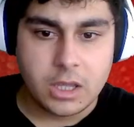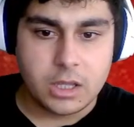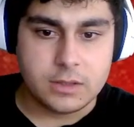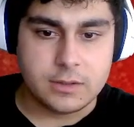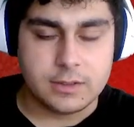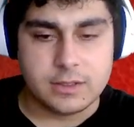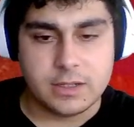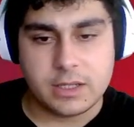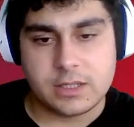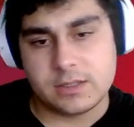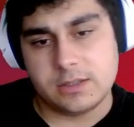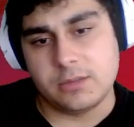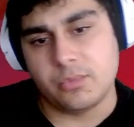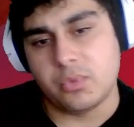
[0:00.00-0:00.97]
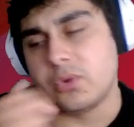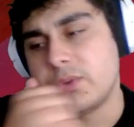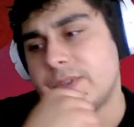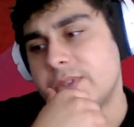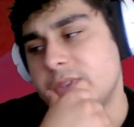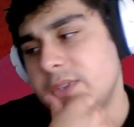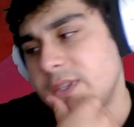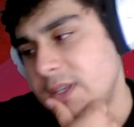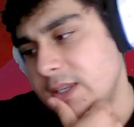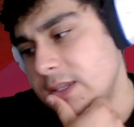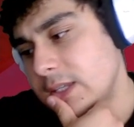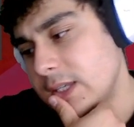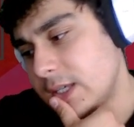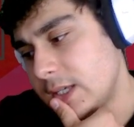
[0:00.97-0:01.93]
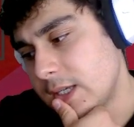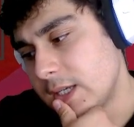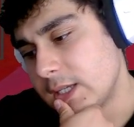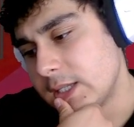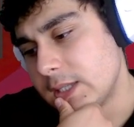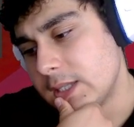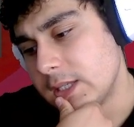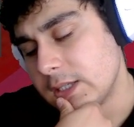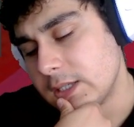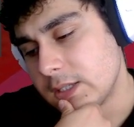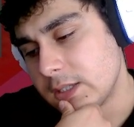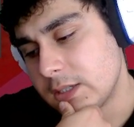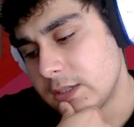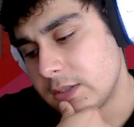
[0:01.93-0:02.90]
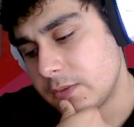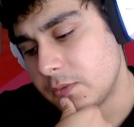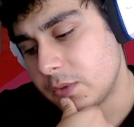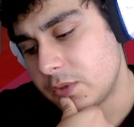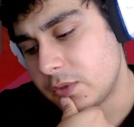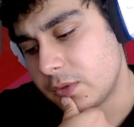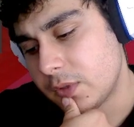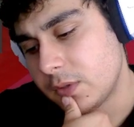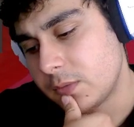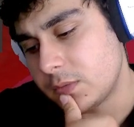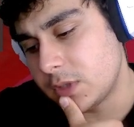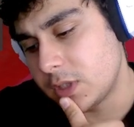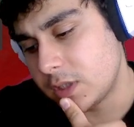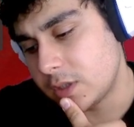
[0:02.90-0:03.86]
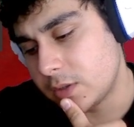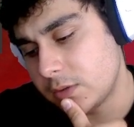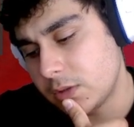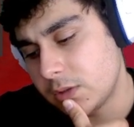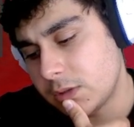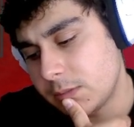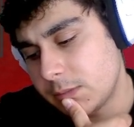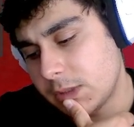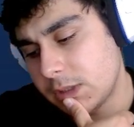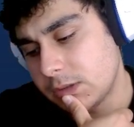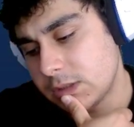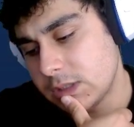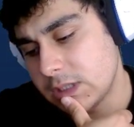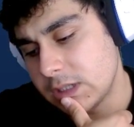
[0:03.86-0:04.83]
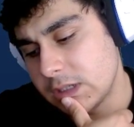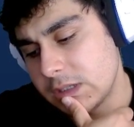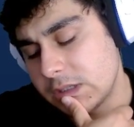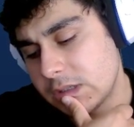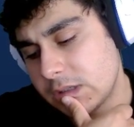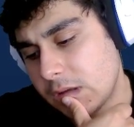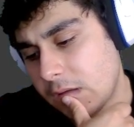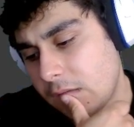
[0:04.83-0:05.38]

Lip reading: the next important thing, I think, what should I would like to talk about is,